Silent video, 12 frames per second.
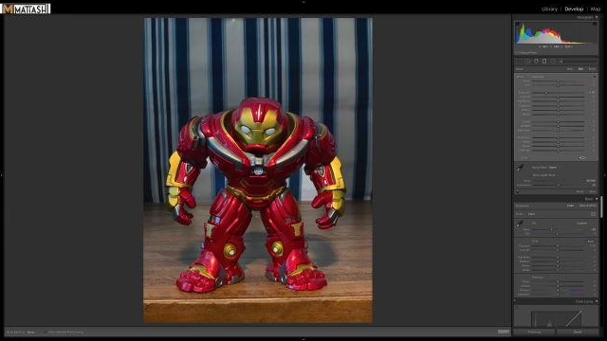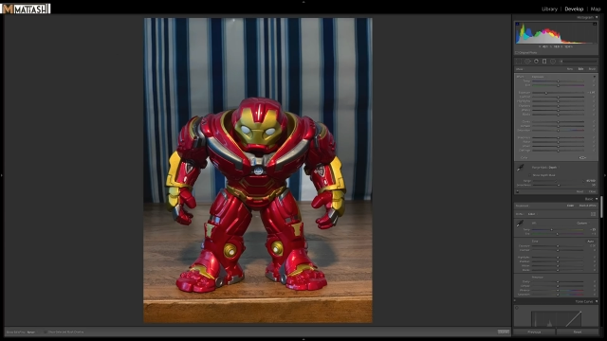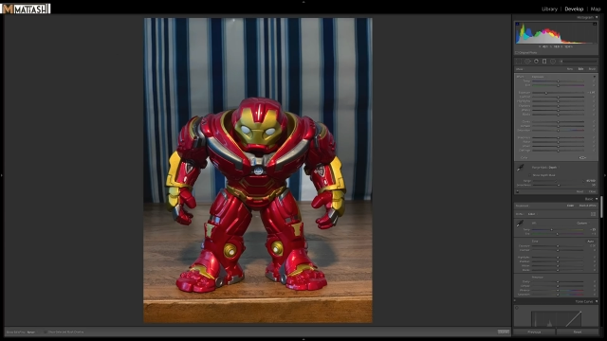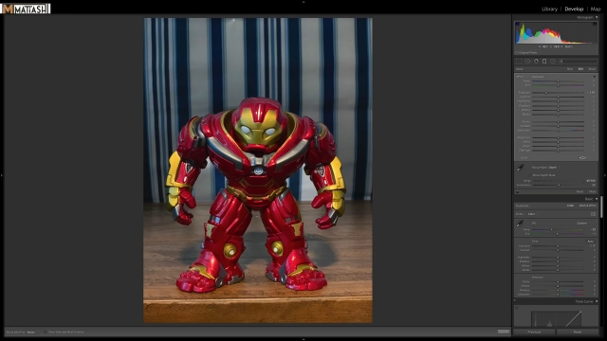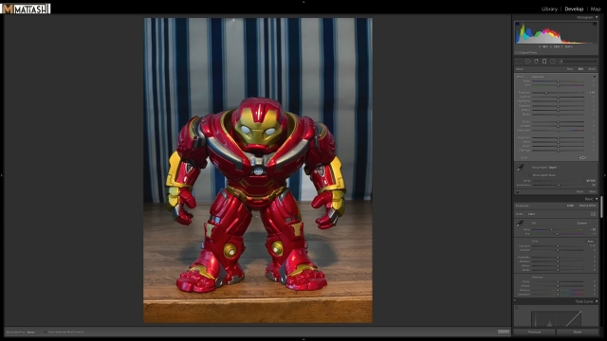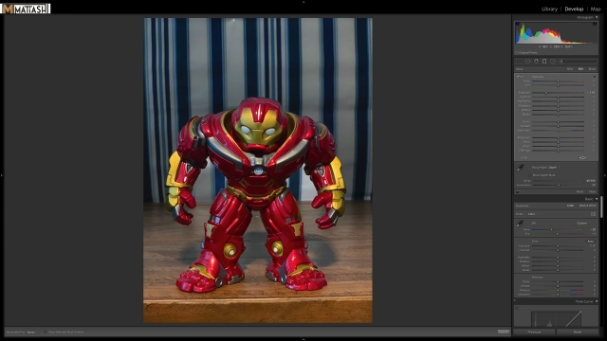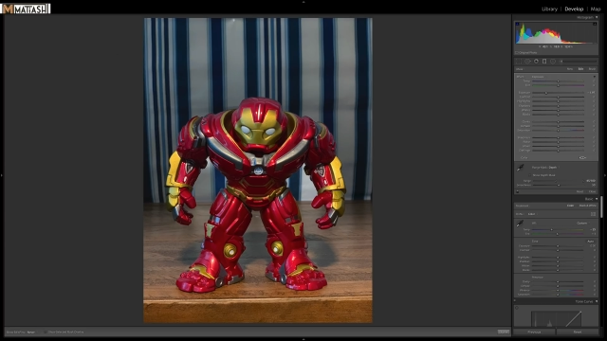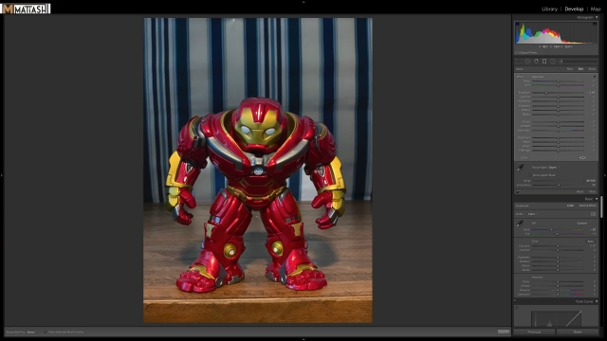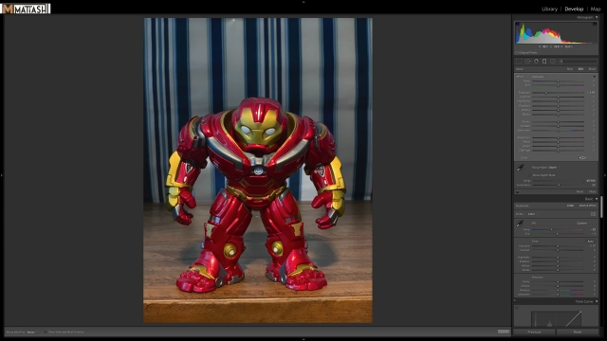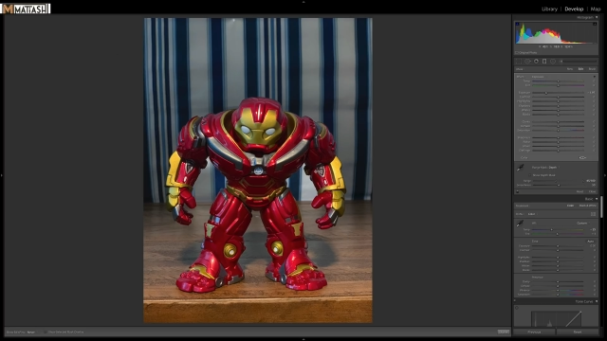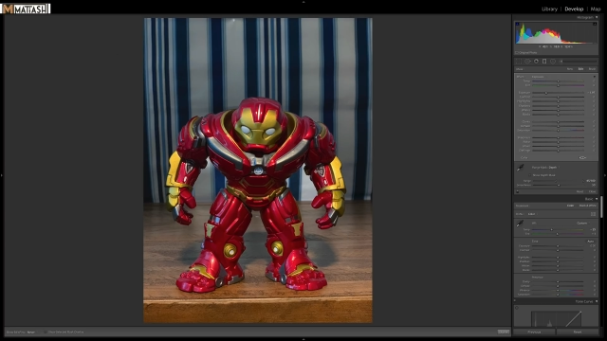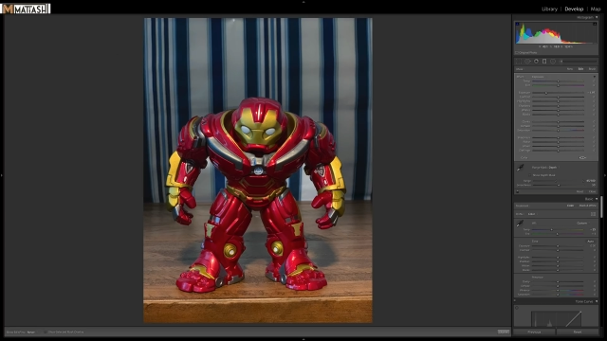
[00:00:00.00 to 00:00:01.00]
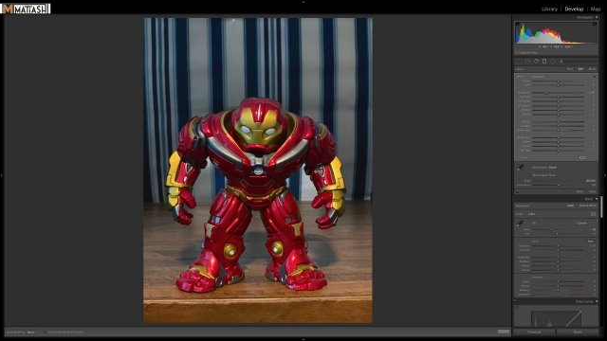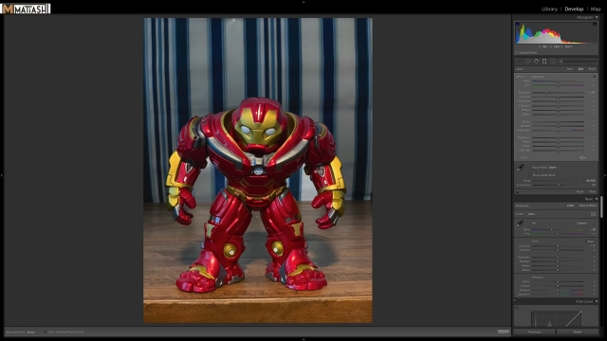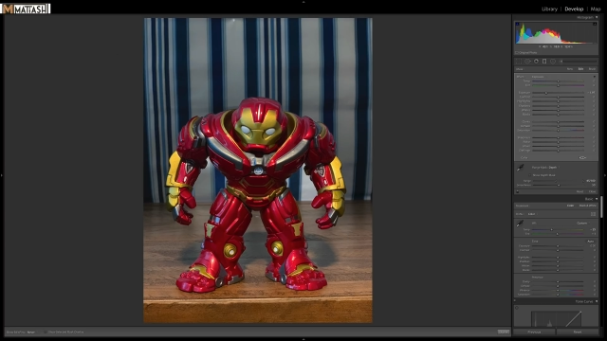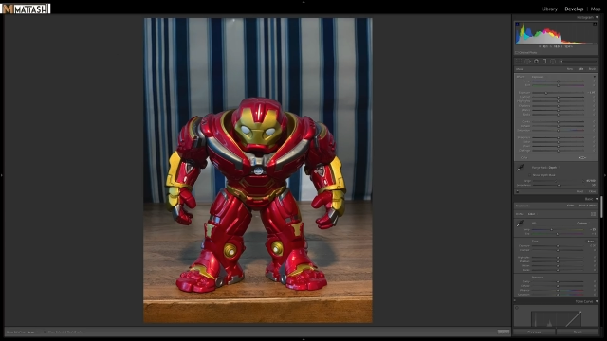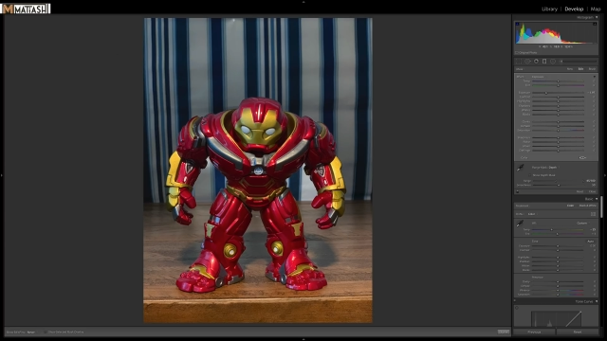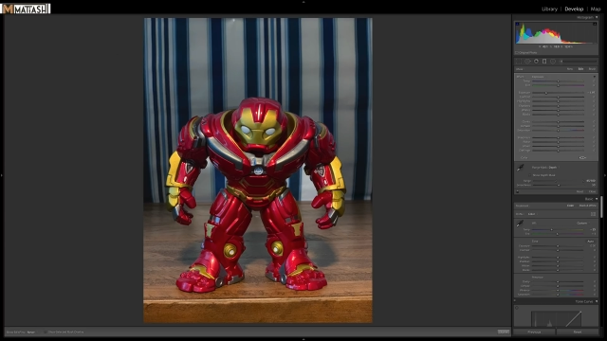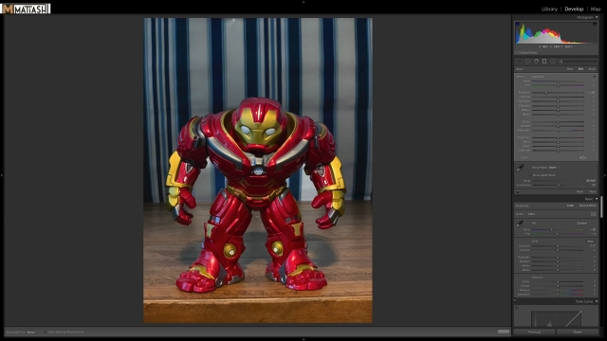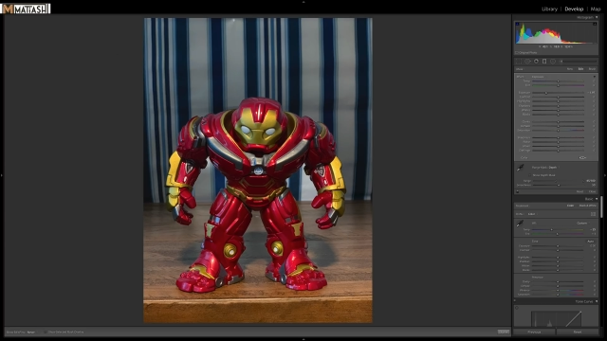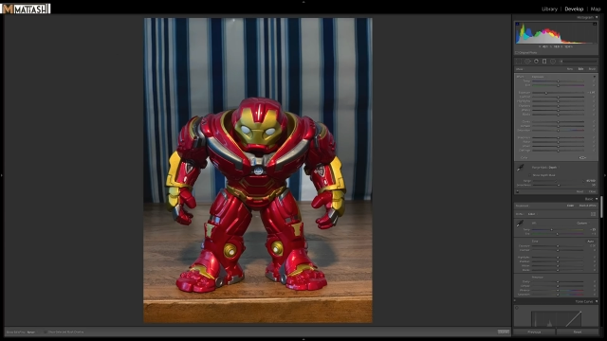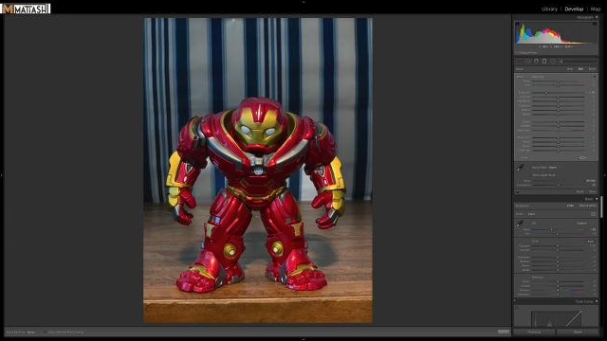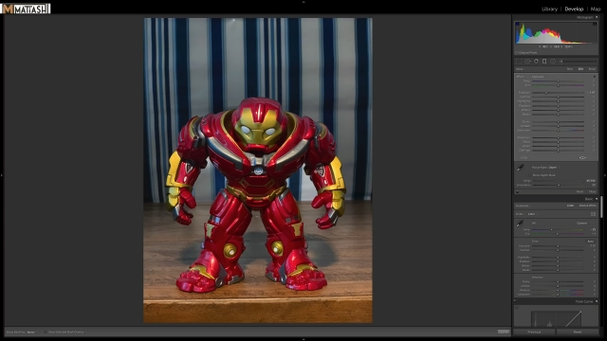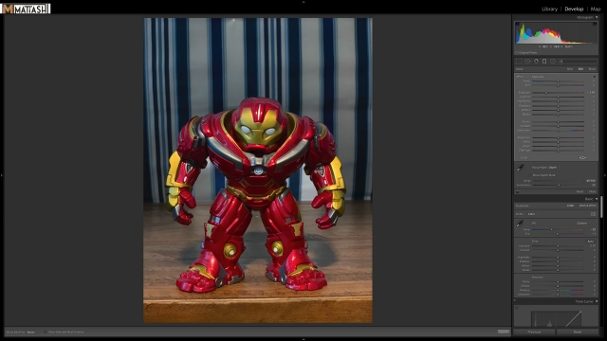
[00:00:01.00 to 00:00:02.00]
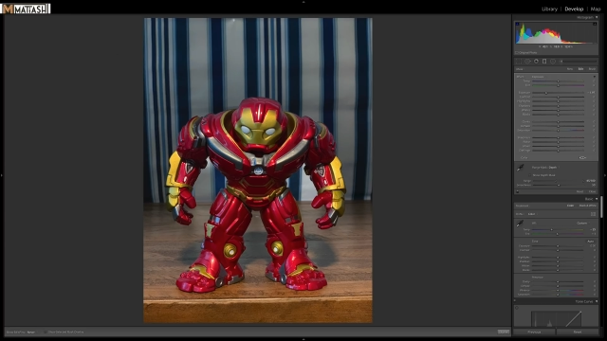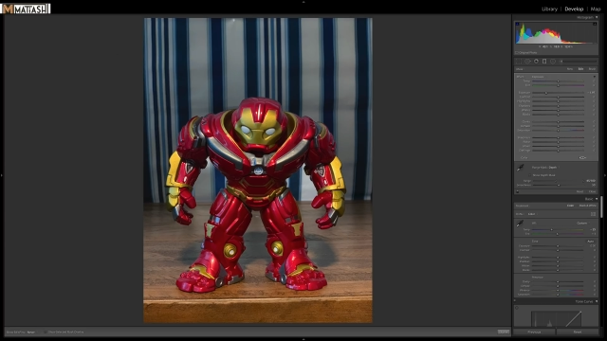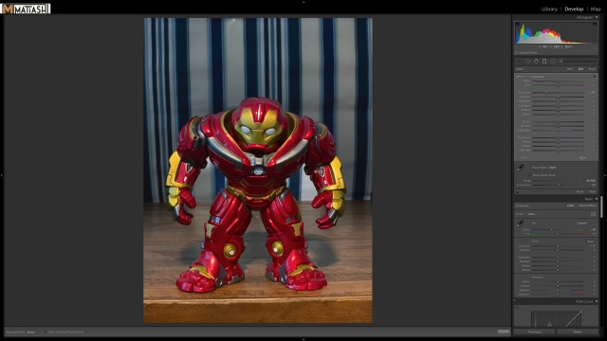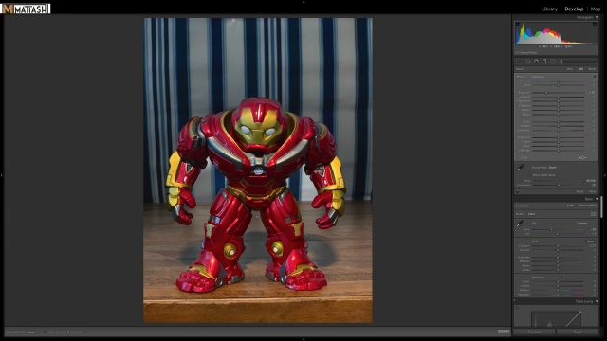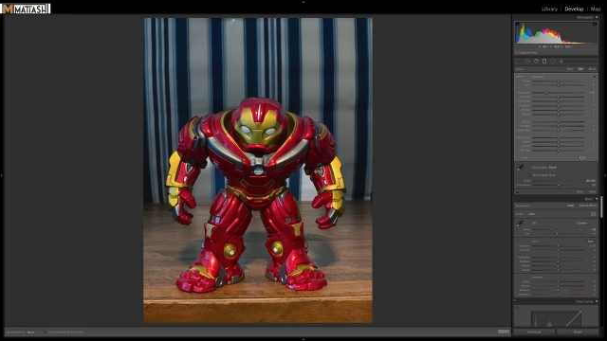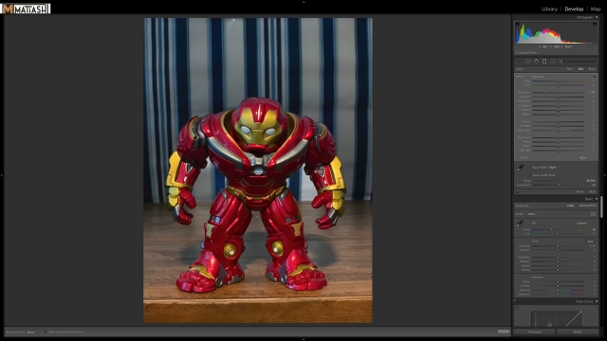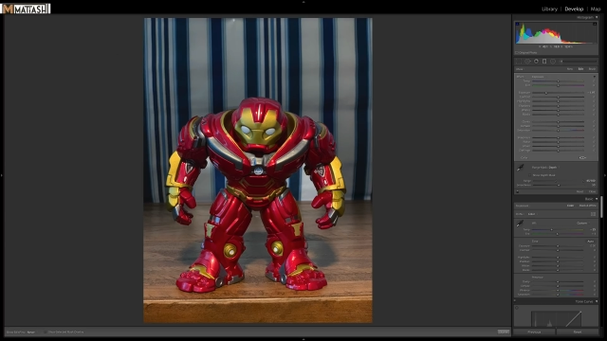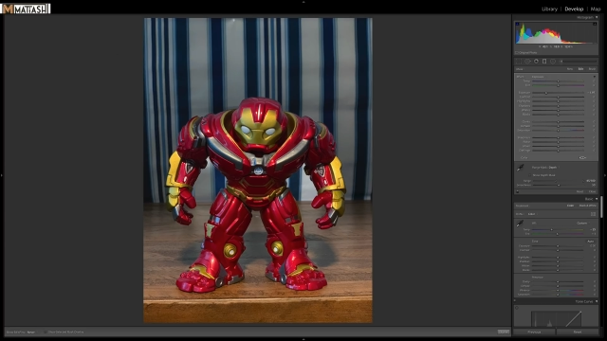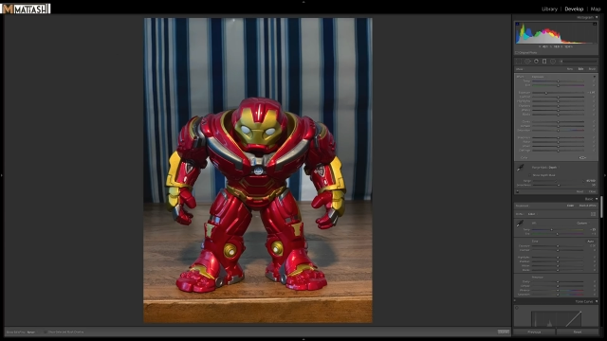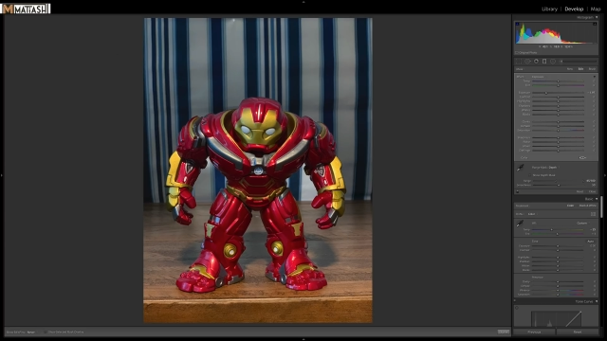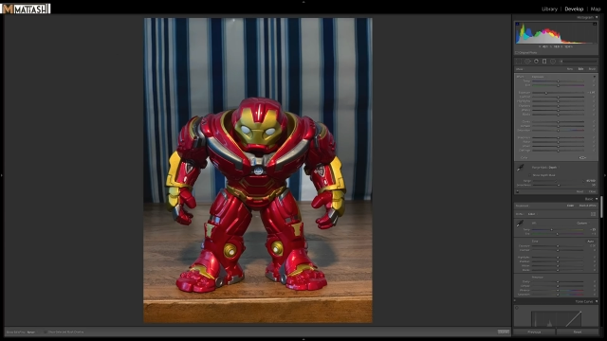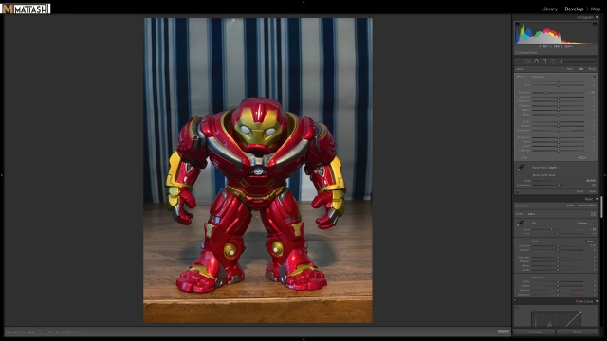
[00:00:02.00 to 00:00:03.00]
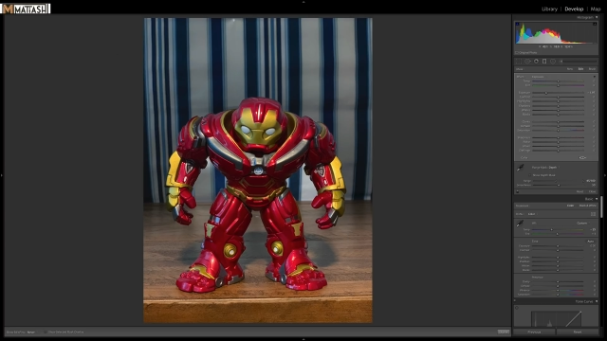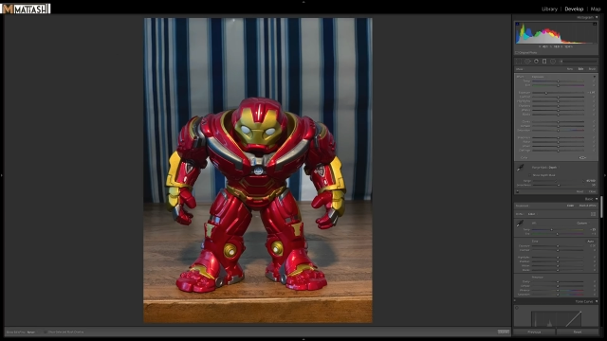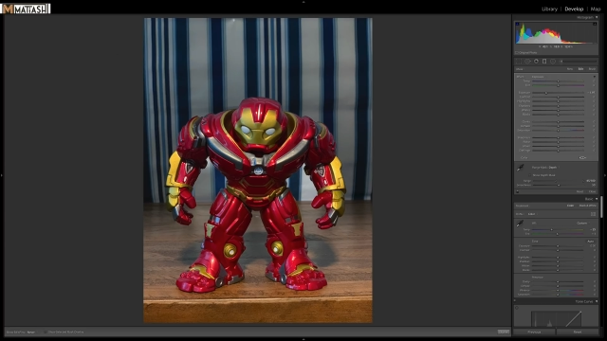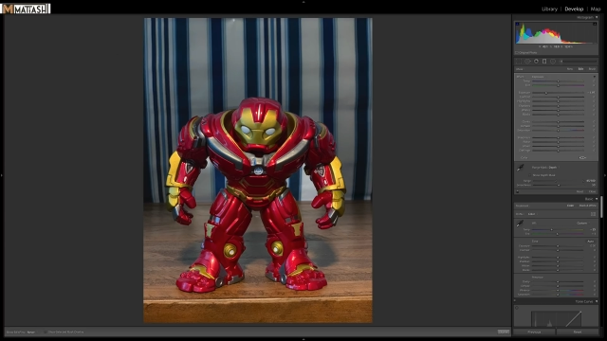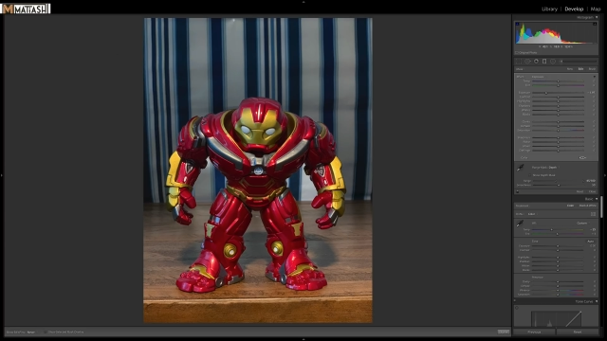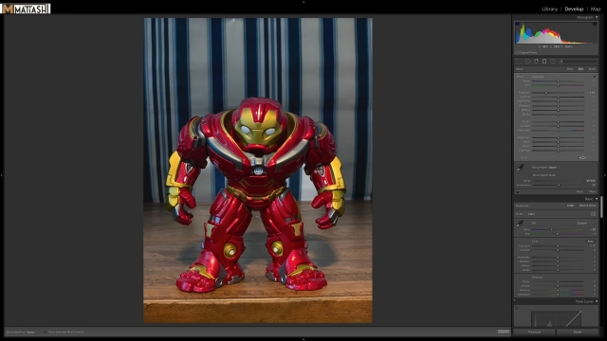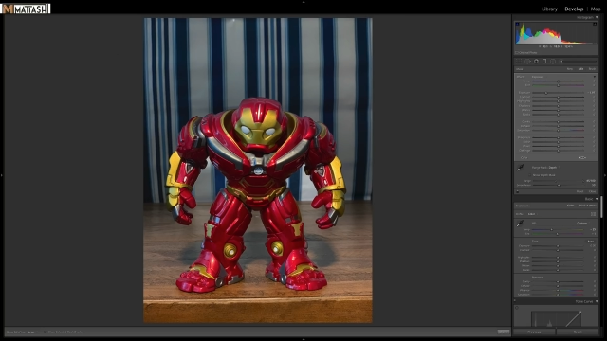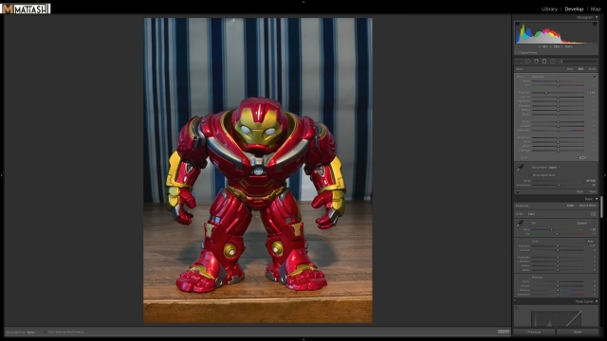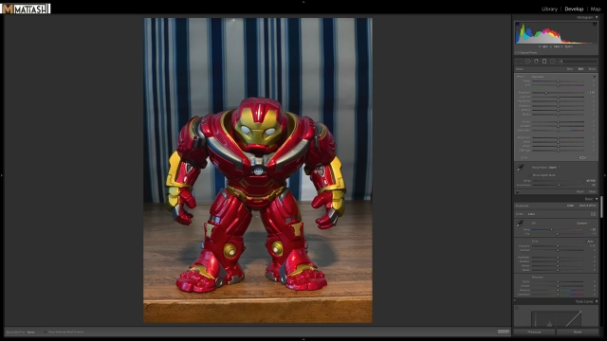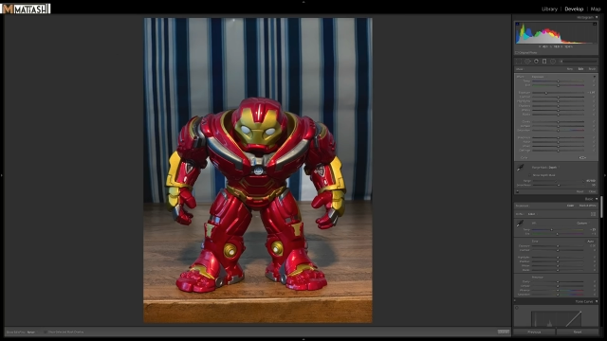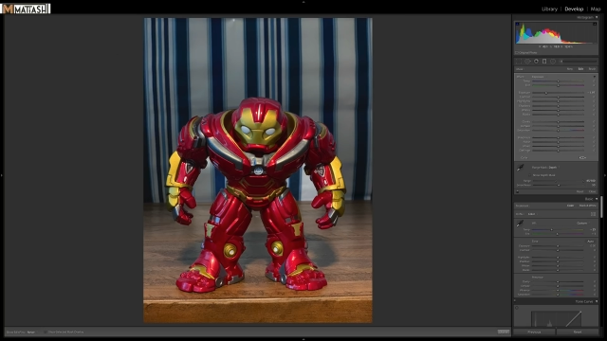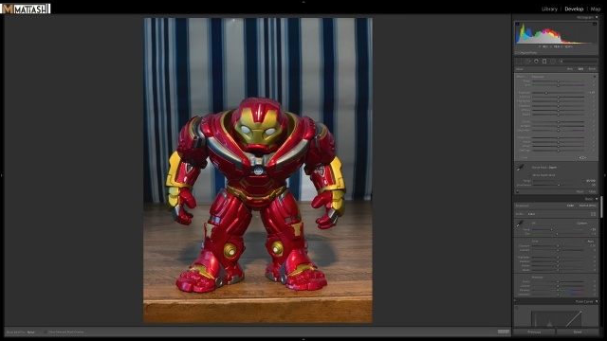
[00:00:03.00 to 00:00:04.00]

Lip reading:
[unreadable: no face in view]